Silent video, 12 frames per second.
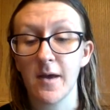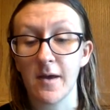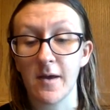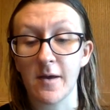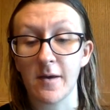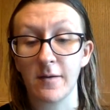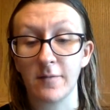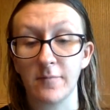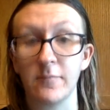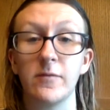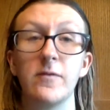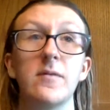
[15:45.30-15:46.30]
and
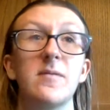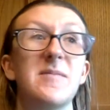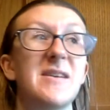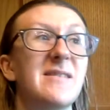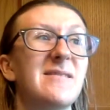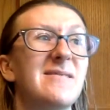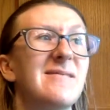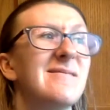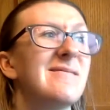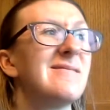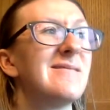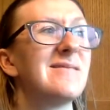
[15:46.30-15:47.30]
I mean,
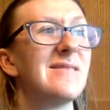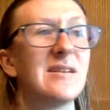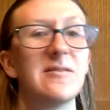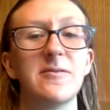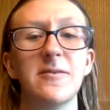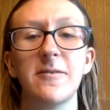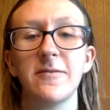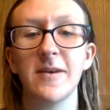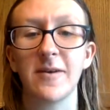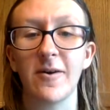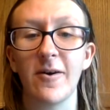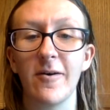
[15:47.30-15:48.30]
I don't know if
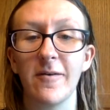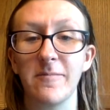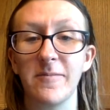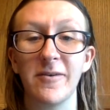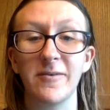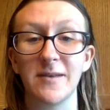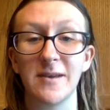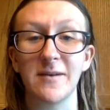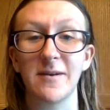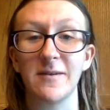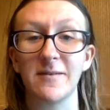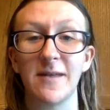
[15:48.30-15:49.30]
they call it
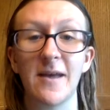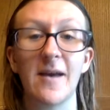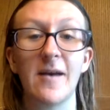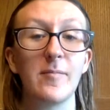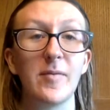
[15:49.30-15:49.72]
Mjolnir in that,